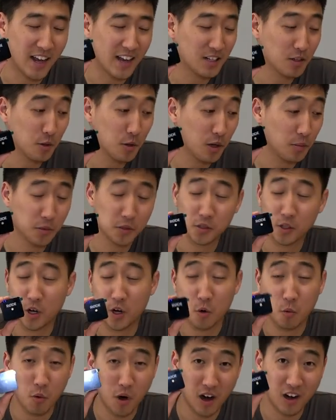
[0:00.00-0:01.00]
Actually, almost
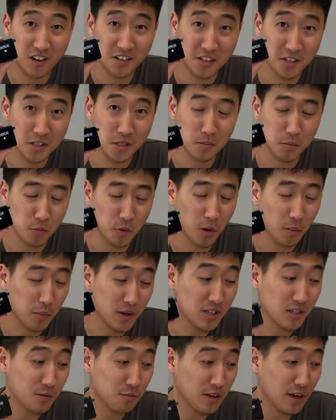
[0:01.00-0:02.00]
all wireless systems work
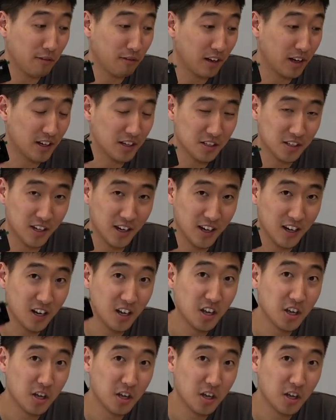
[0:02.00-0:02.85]
best if you have line of sight.